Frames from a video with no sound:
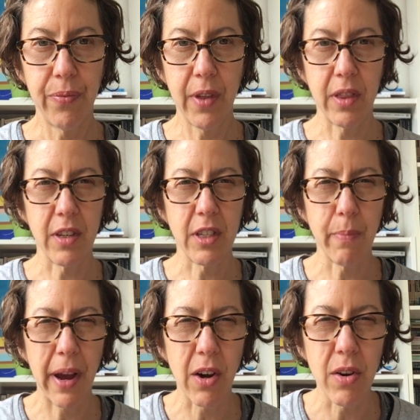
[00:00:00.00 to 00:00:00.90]
that the
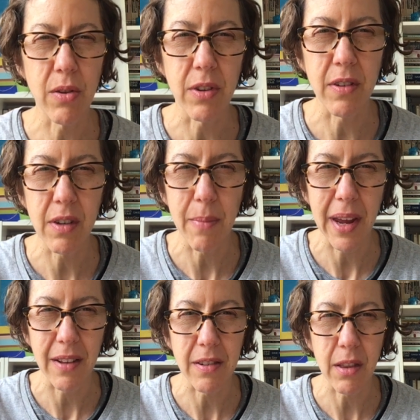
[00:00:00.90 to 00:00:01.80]
spider uses to
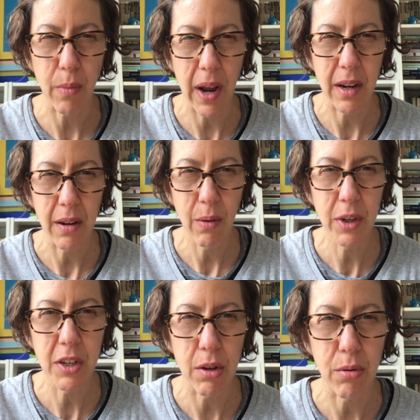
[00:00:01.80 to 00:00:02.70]
make its thread.
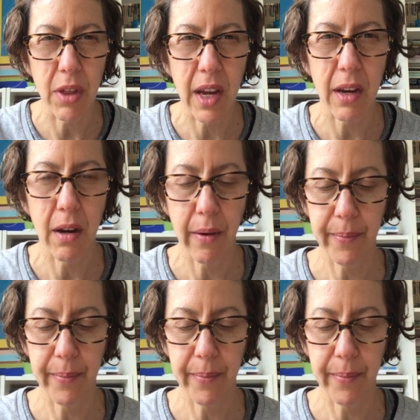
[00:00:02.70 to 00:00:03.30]
What do you think?